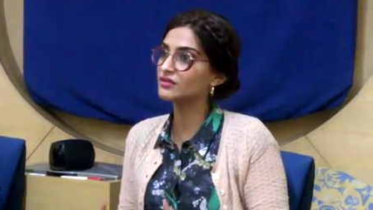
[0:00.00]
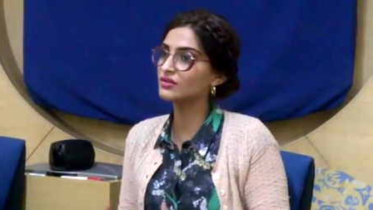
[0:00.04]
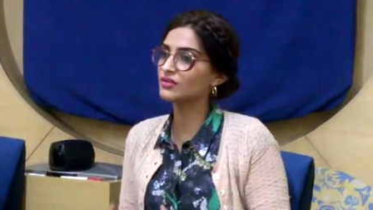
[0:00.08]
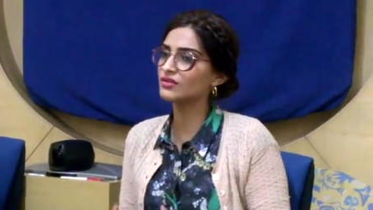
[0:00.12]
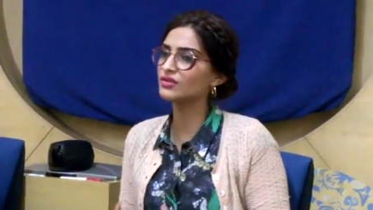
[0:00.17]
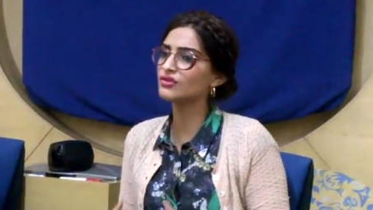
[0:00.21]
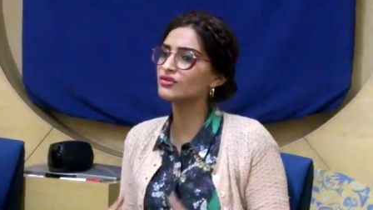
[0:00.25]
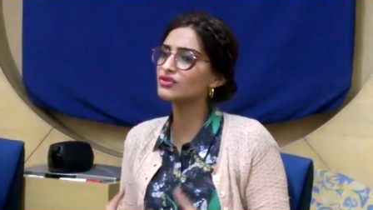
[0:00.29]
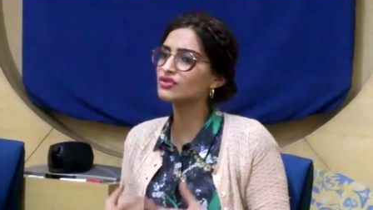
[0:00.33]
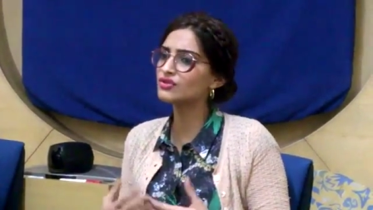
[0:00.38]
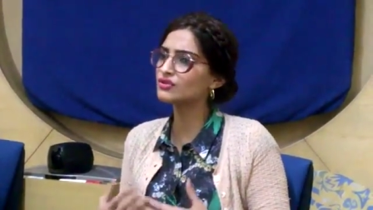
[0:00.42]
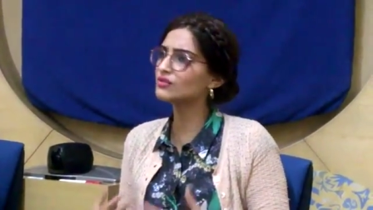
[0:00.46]
So
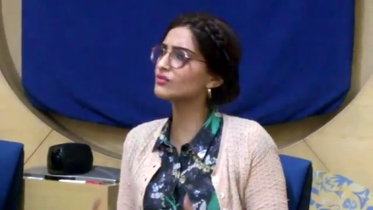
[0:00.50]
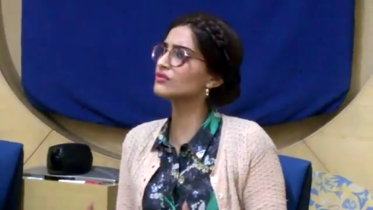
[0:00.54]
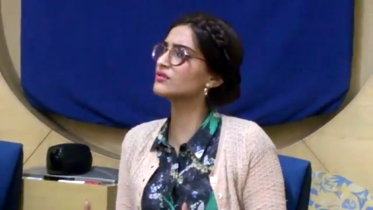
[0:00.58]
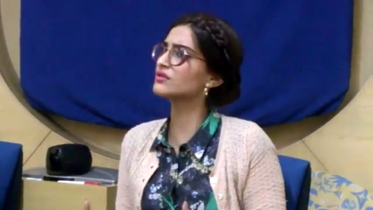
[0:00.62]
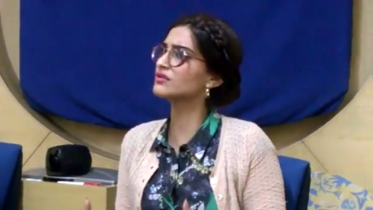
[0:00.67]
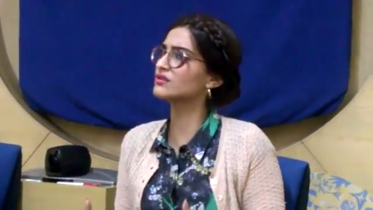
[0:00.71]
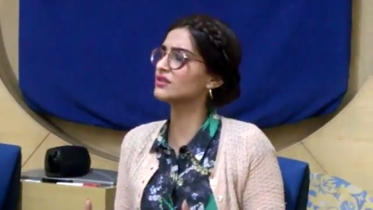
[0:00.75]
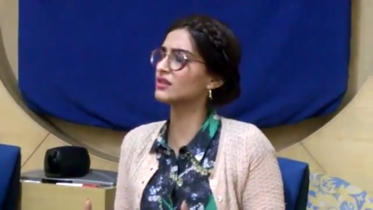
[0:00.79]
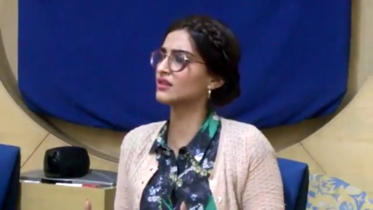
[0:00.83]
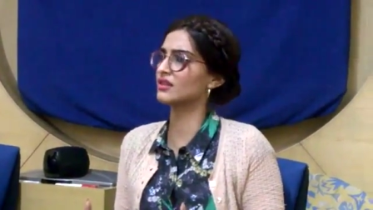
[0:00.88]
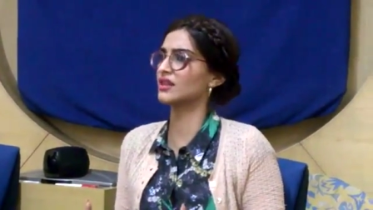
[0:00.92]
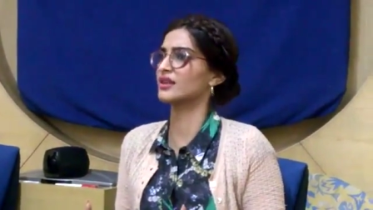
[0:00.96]
you
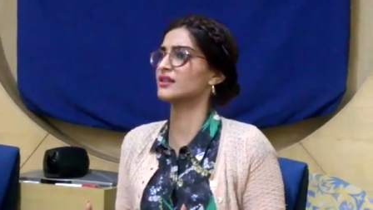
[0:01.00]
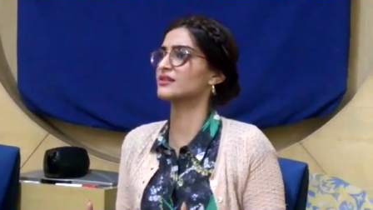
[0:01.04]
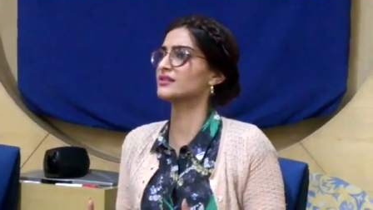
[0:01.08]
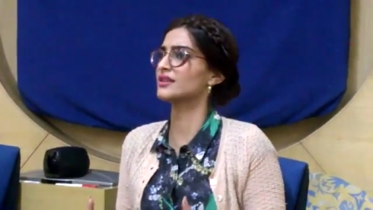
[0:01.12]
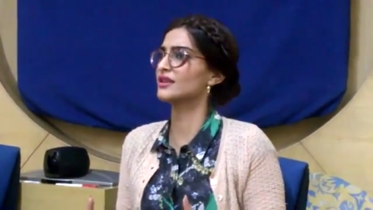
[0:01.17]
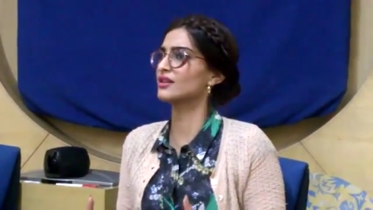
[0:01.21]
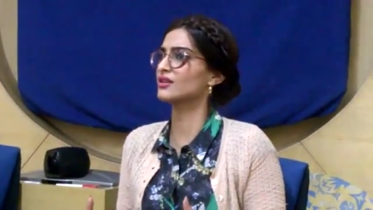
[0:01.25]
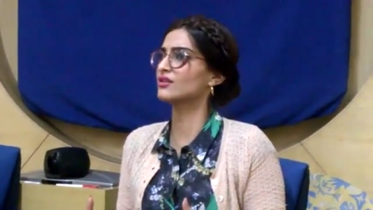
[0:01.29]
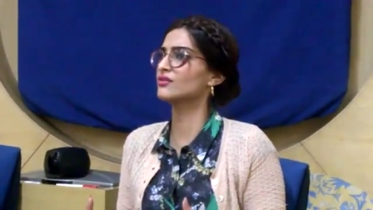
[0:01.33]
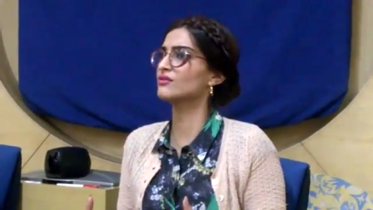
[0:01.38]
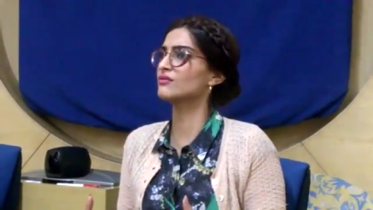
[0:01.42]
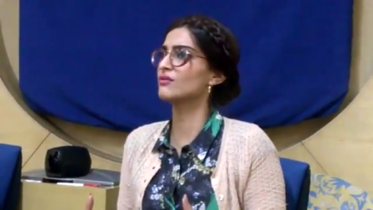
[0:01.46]
choose the things
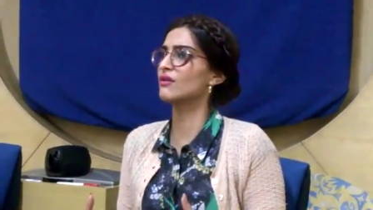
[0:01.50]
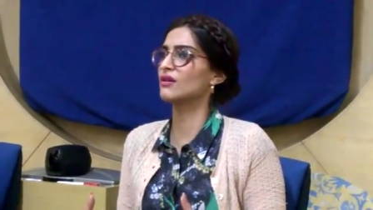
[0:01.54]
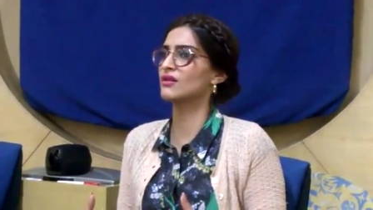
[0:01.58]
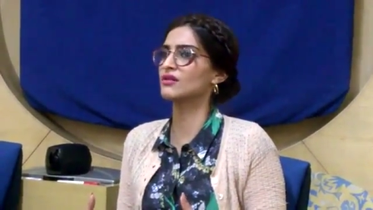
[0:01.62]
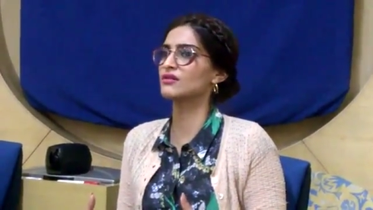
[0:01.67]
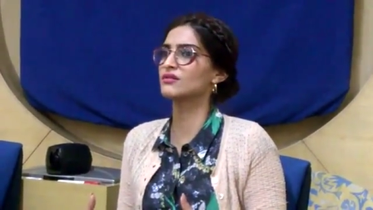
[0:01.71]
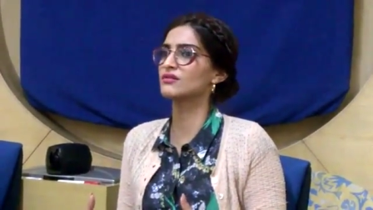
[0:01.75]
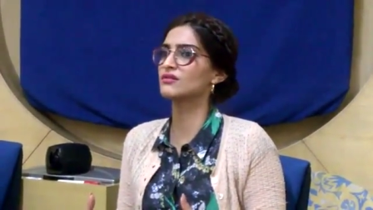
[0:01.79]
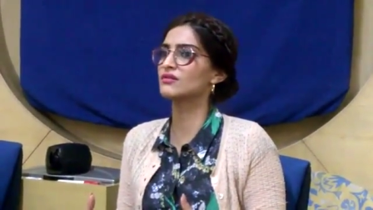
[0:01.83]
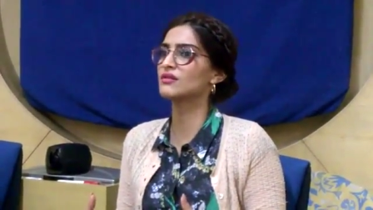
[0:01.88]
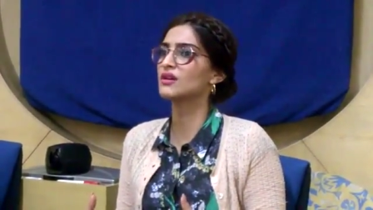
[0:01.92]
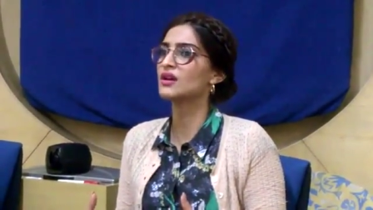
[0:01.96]
that you
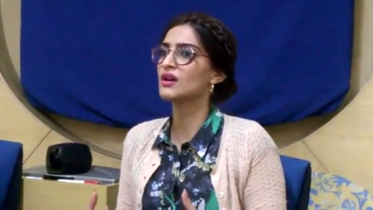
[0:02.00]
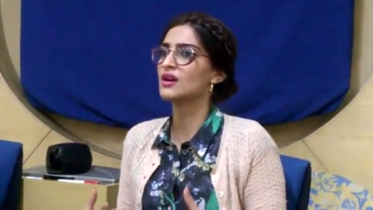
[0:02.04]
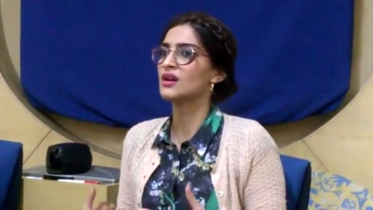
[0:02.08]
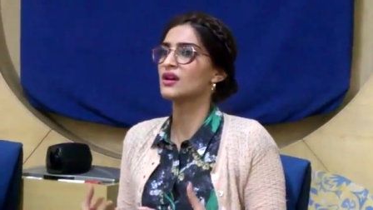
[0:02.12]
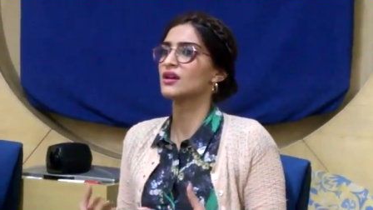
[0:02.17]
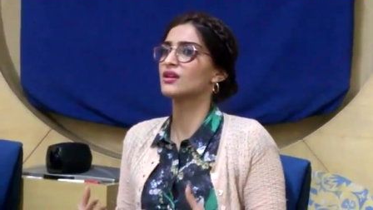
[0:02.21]
want to,